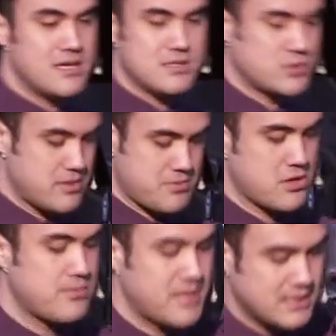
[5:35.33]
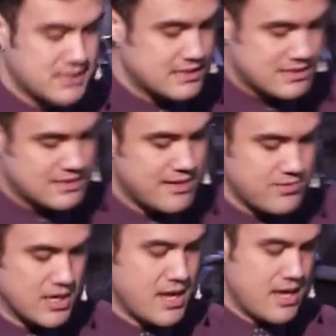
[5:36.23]
in scripture, but it says that they
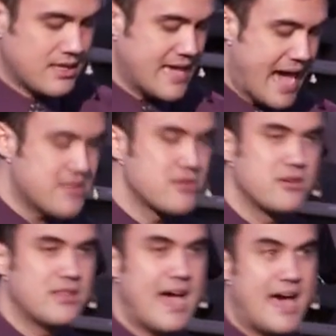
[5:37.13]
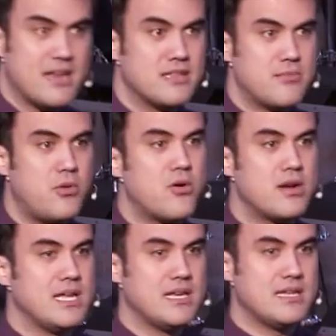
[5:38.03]
gather that in the
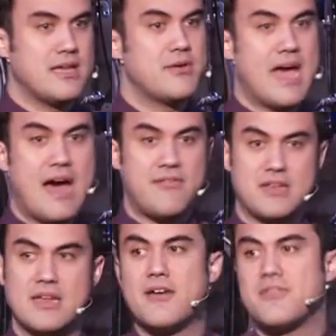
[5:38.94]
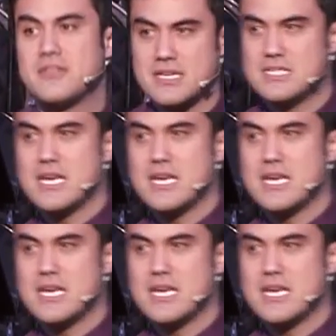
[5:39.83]
morning and they would have enough and they'd